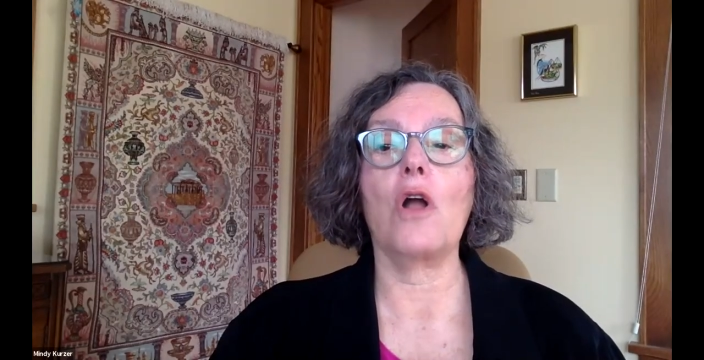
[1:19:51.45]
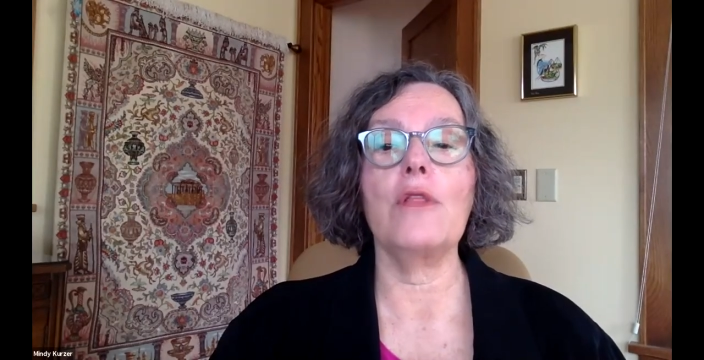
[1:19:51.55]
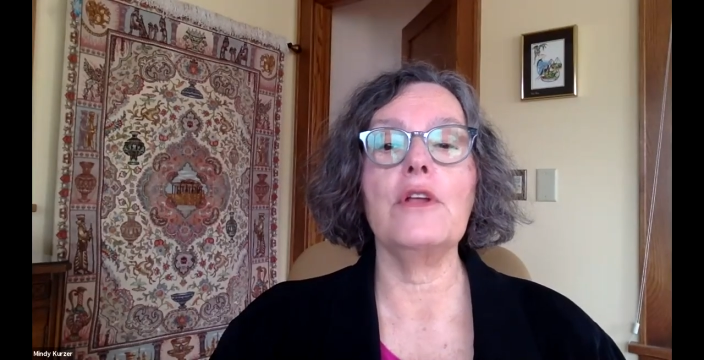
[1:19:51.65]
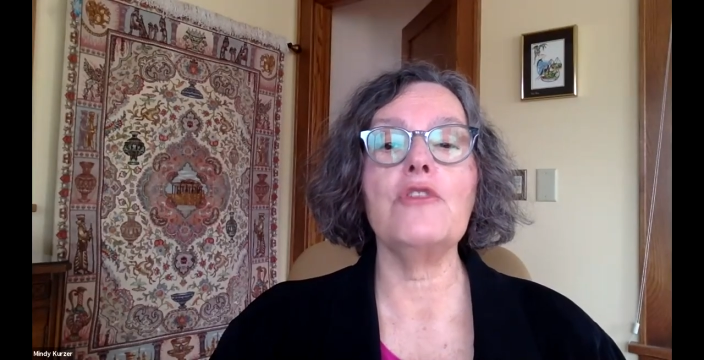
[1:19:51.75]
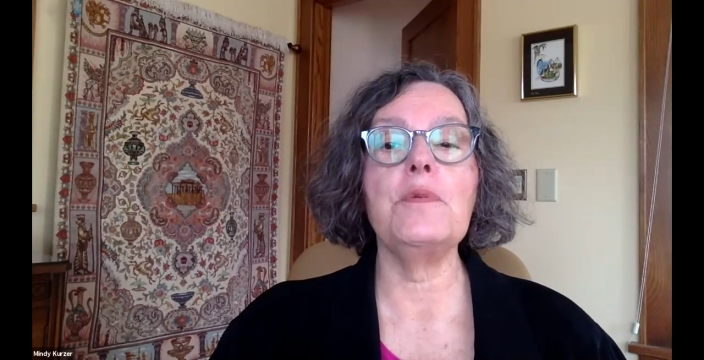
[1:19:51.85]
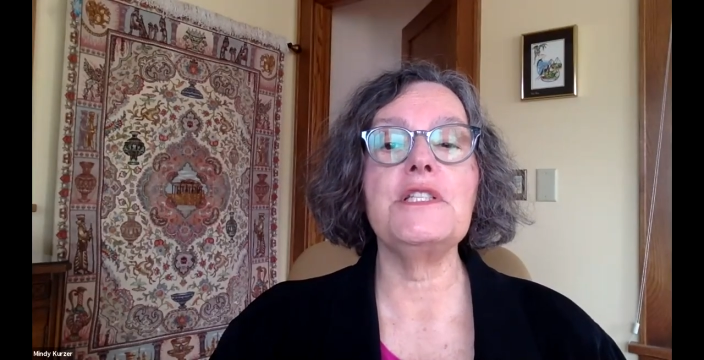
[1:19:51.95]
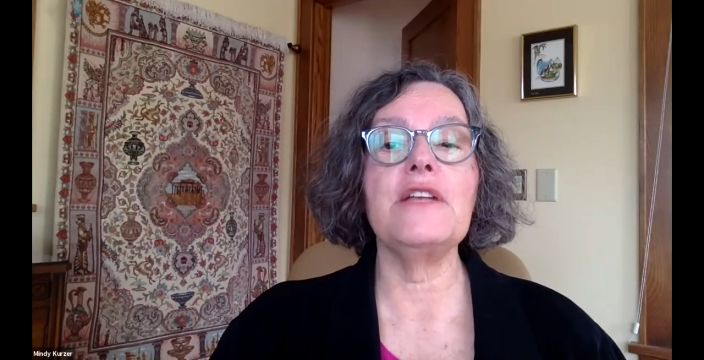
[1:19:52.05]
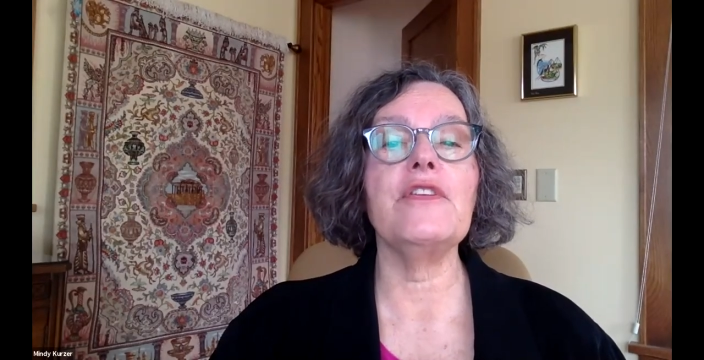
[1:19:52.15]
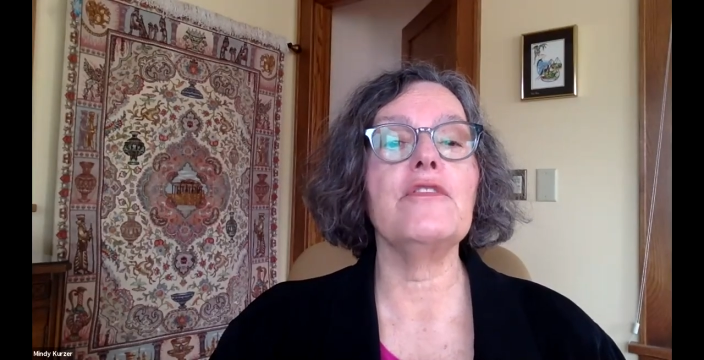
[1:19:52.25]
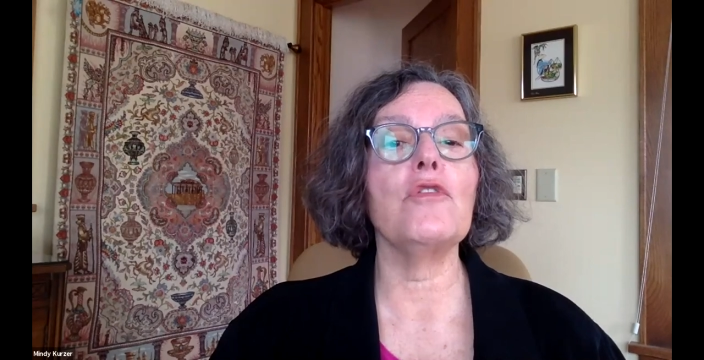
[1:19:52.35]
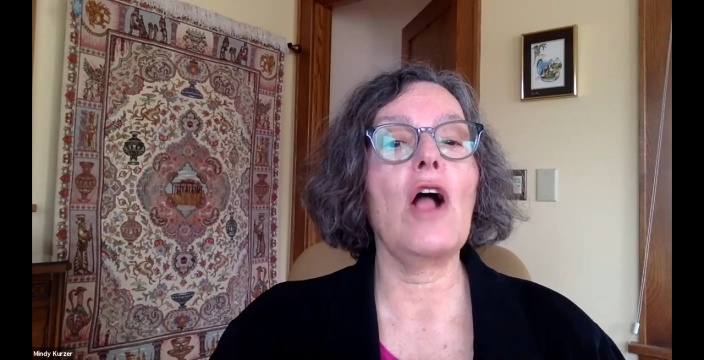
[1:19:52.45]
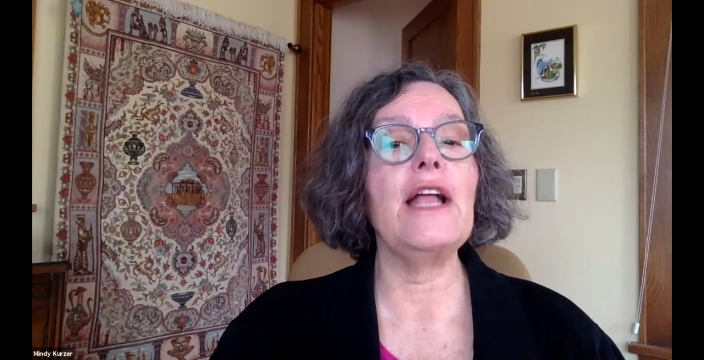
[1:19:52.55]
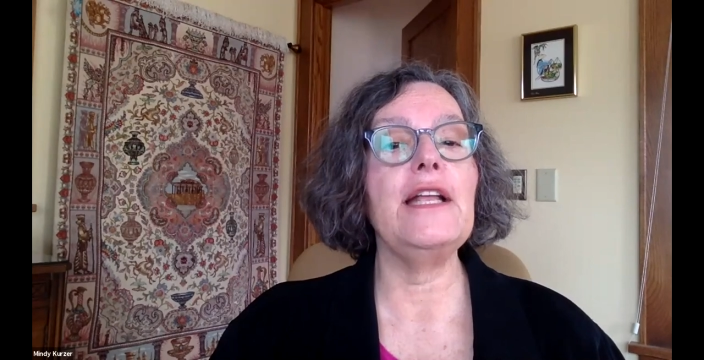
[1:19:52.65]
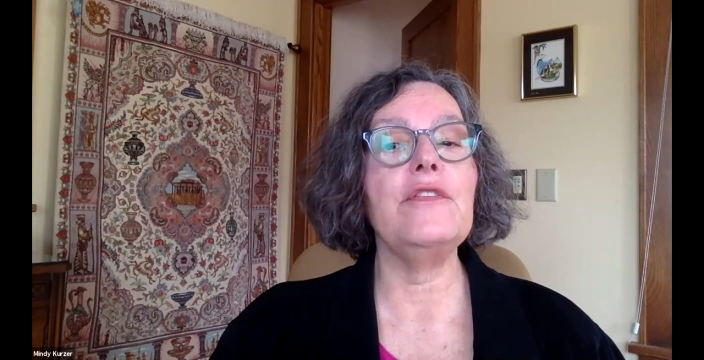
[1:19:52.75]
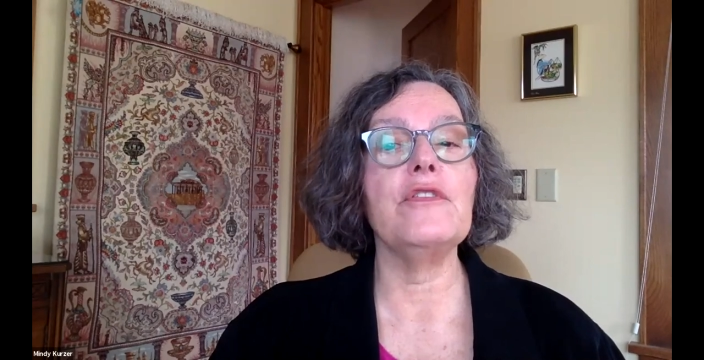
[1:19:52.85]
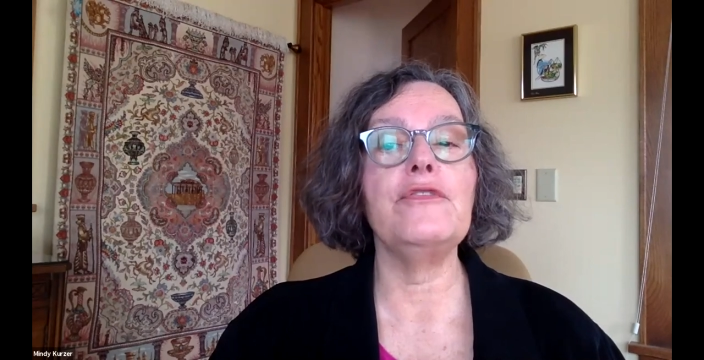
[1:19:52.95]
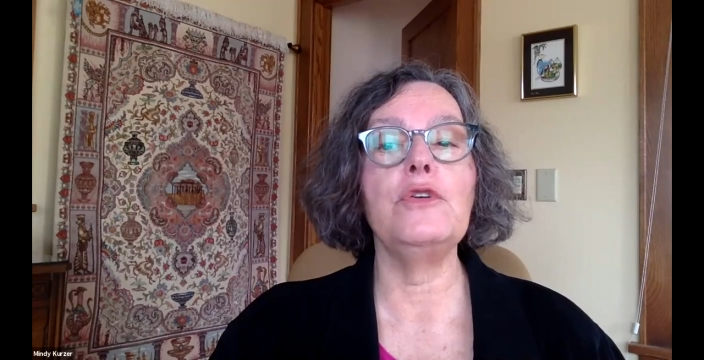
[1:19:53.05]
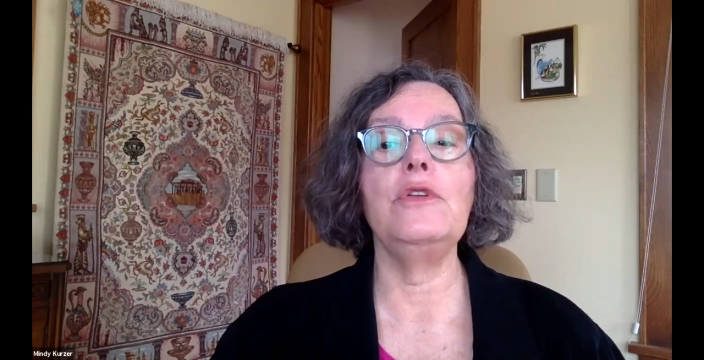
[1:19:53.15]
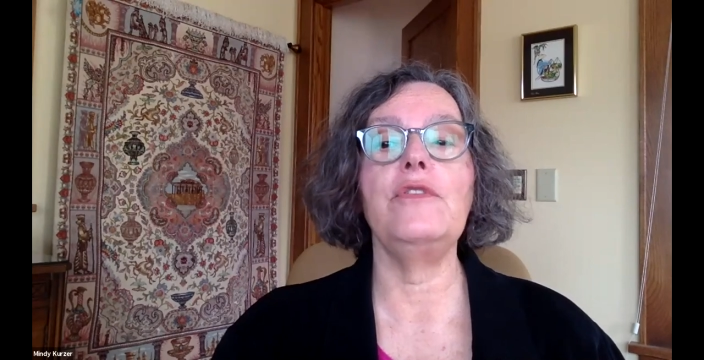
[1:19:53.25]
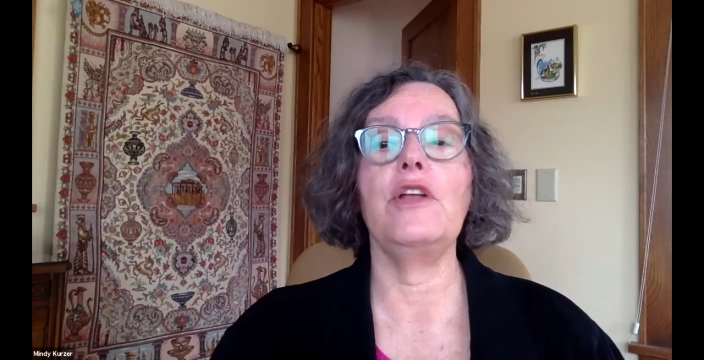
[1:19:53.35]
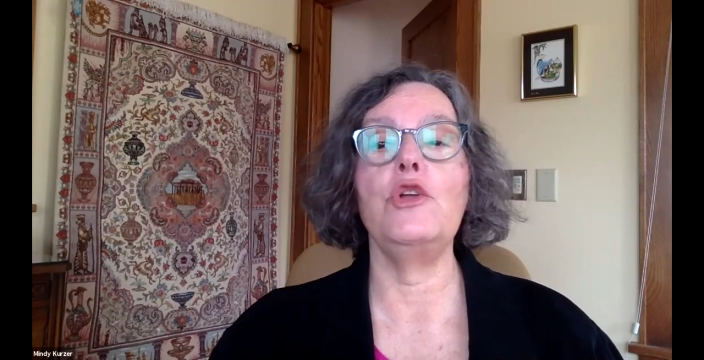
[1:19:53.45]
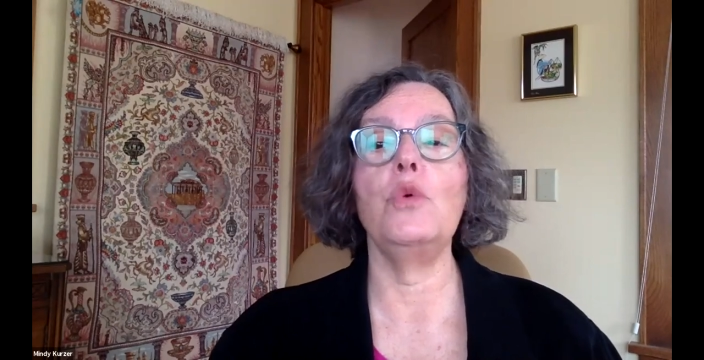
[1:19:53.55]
are there specific varieties of foods that